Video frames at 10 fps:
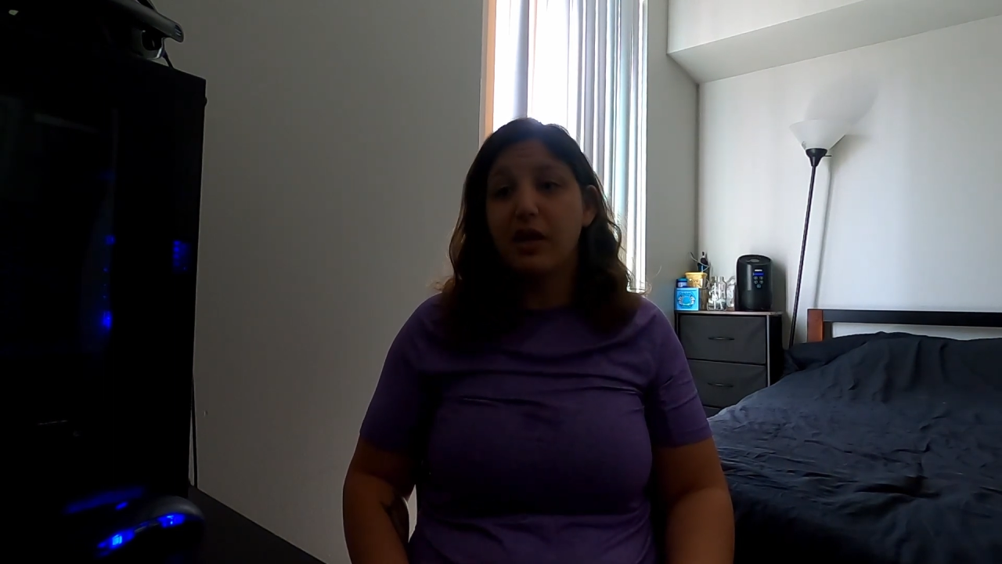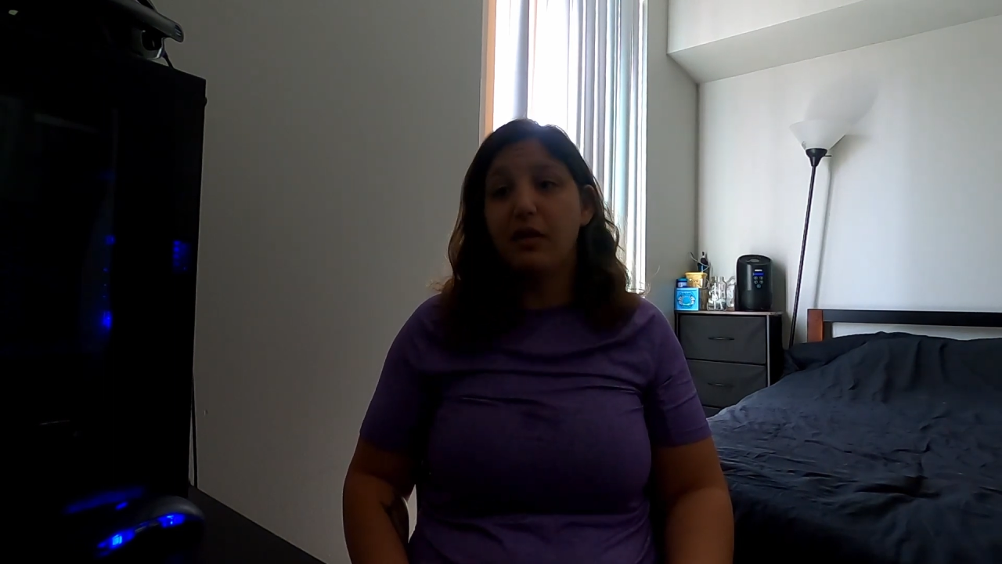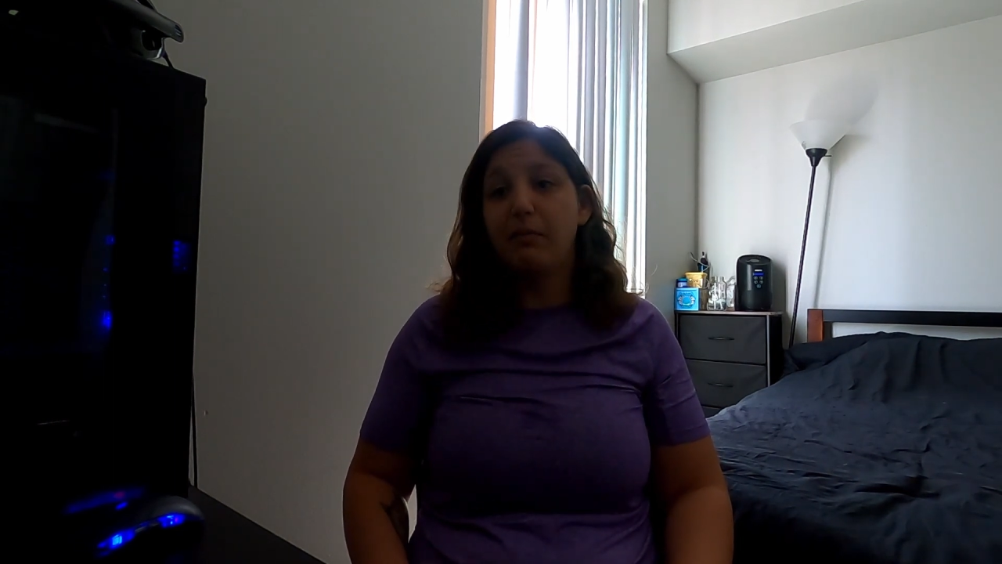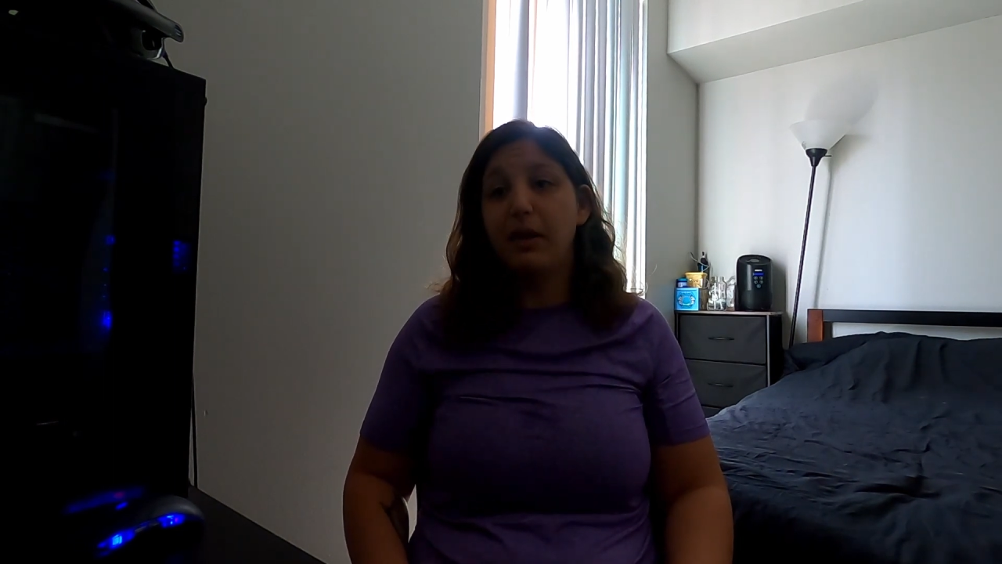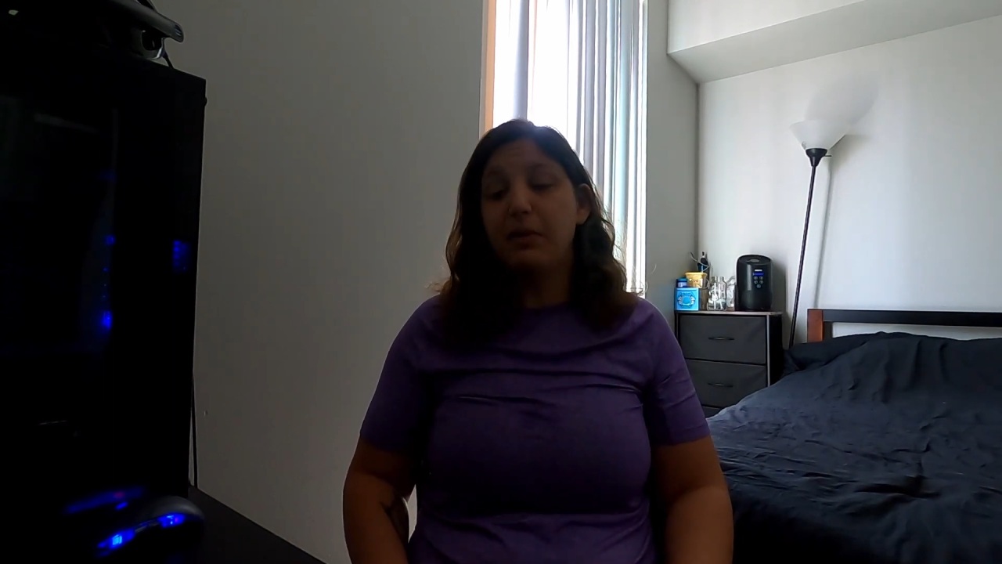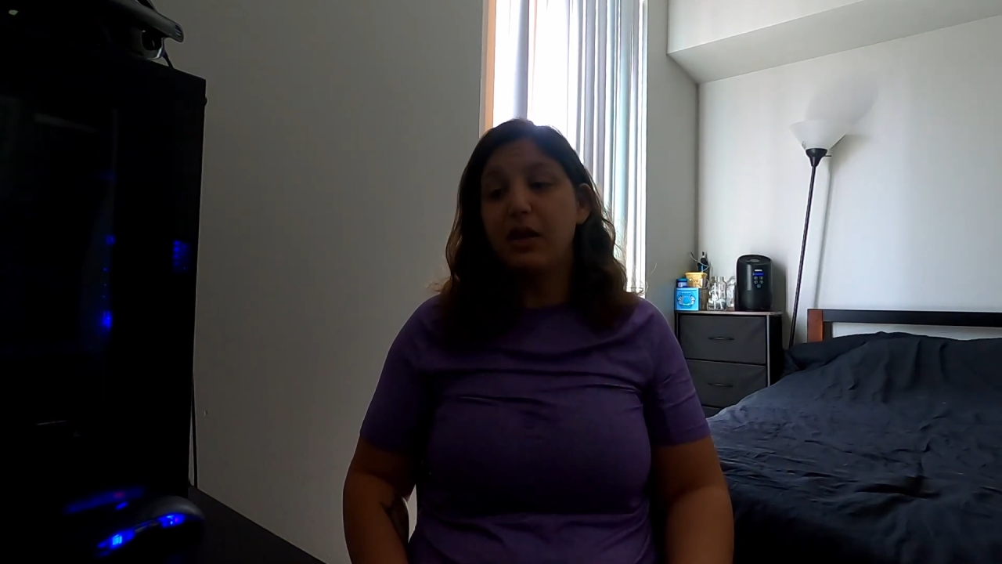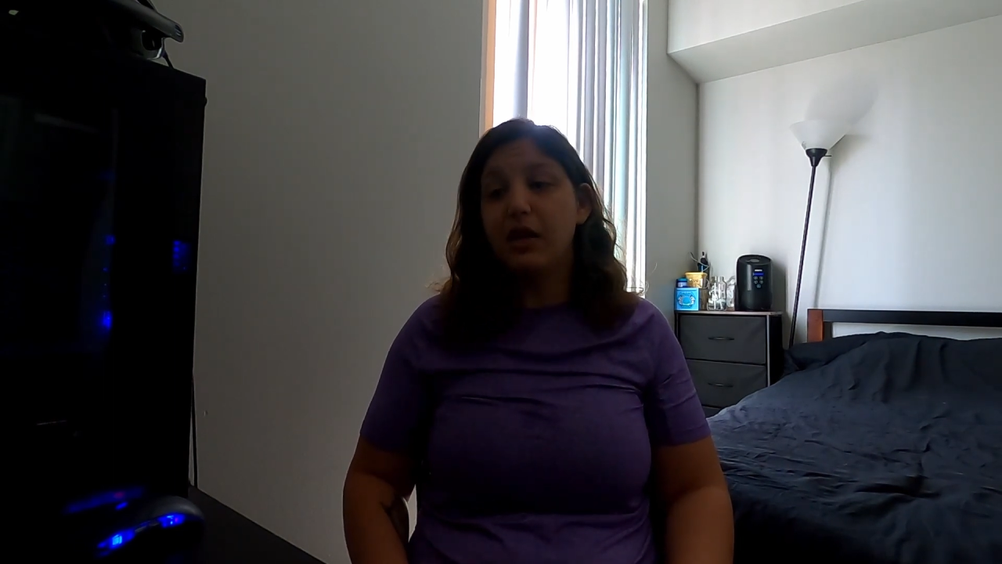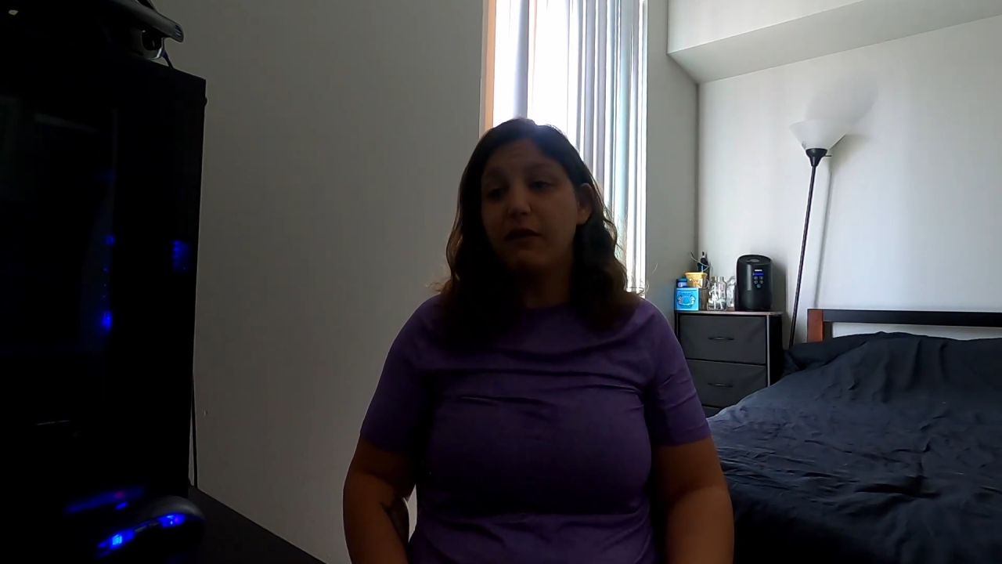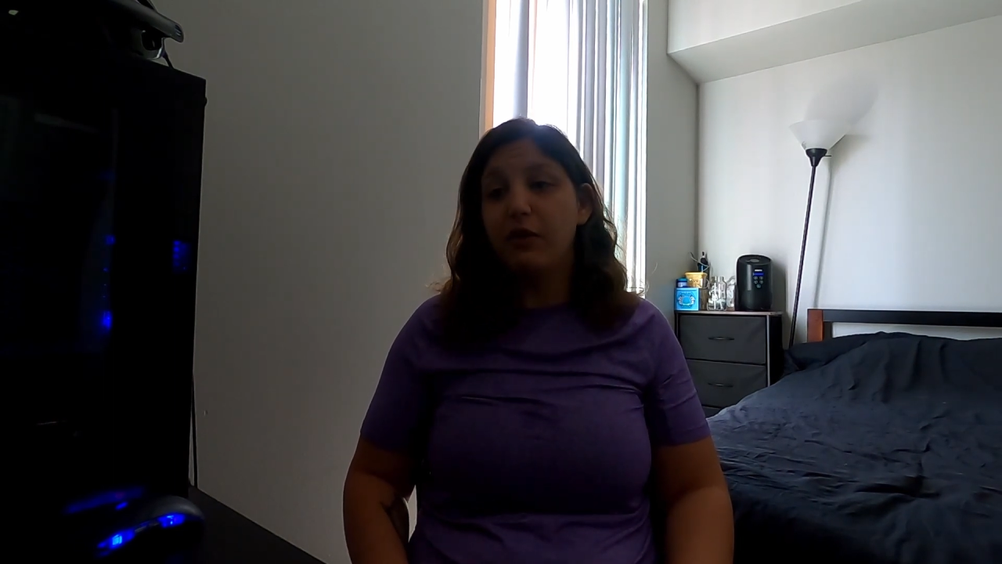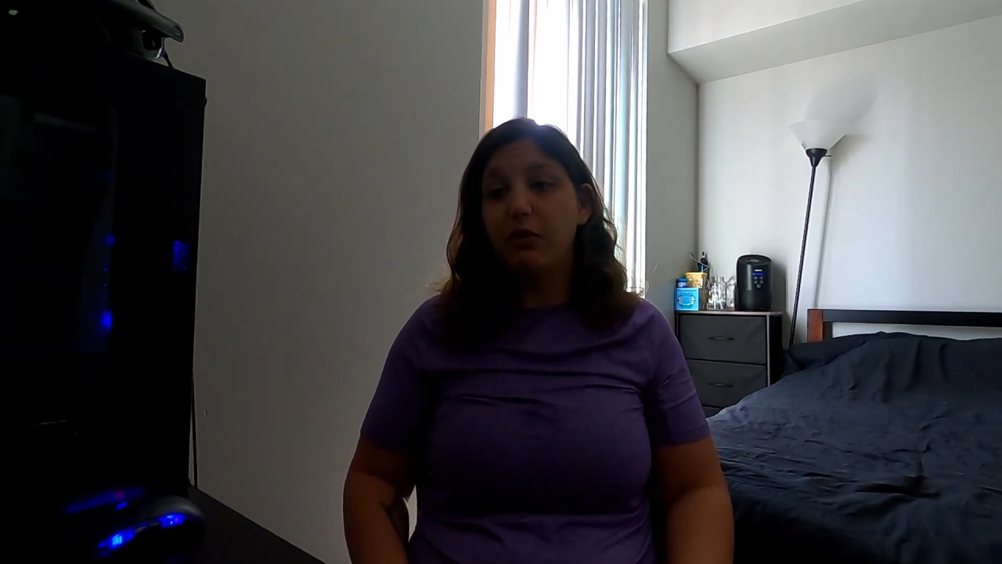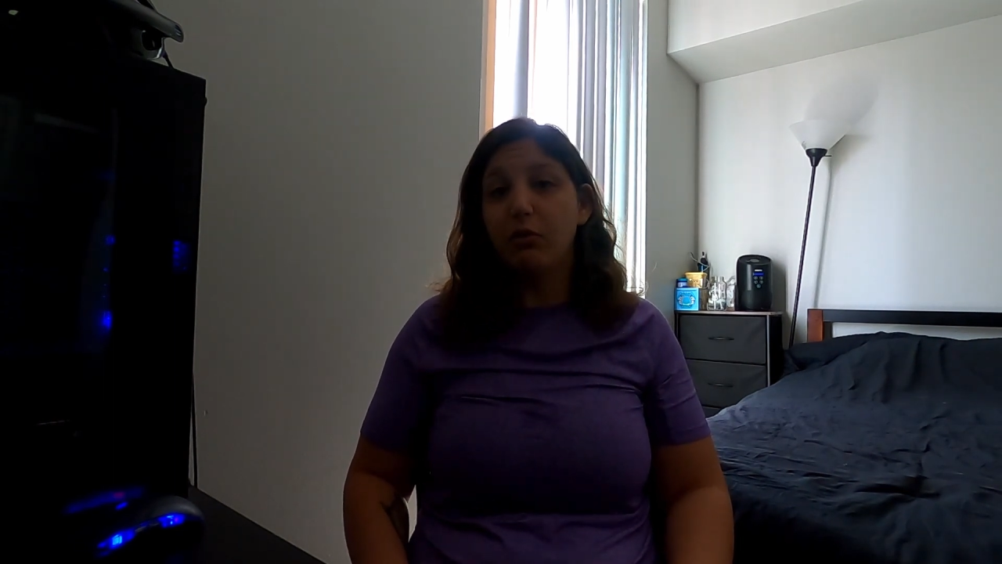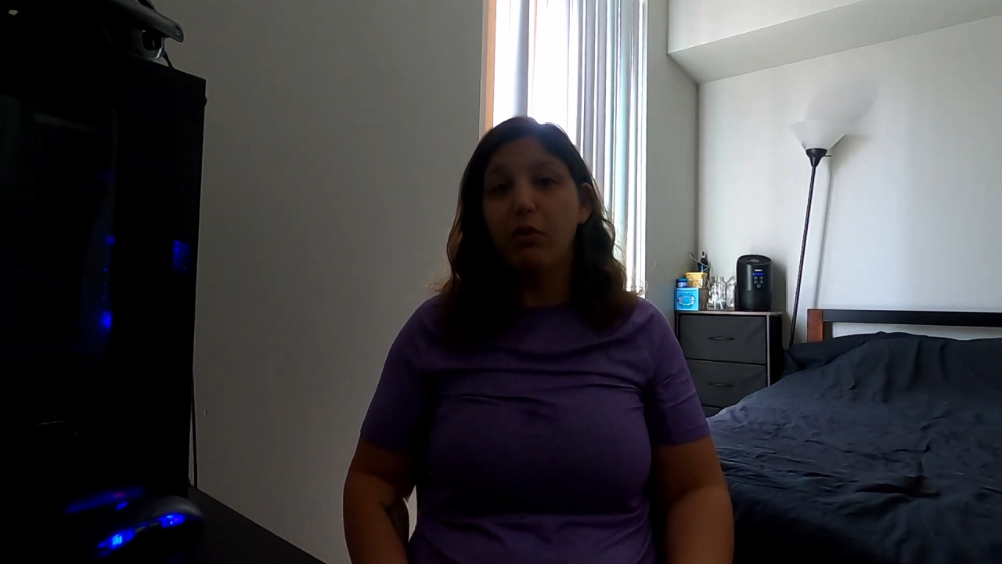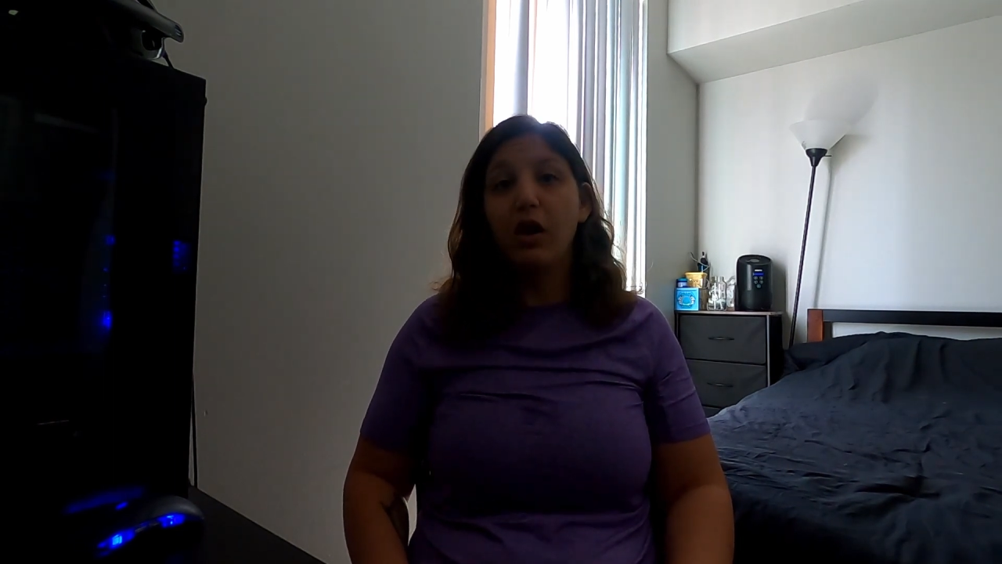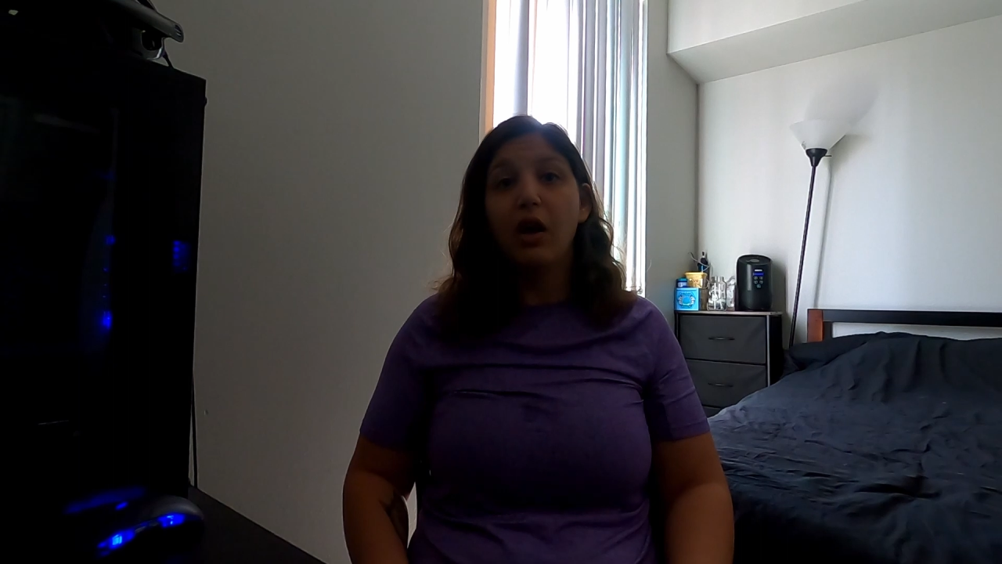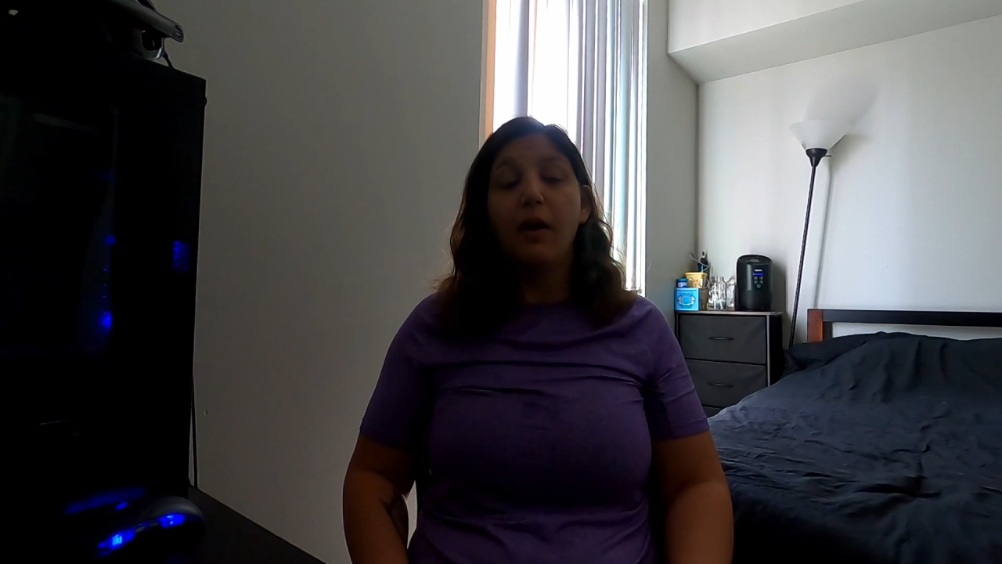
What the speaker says: and maybe give you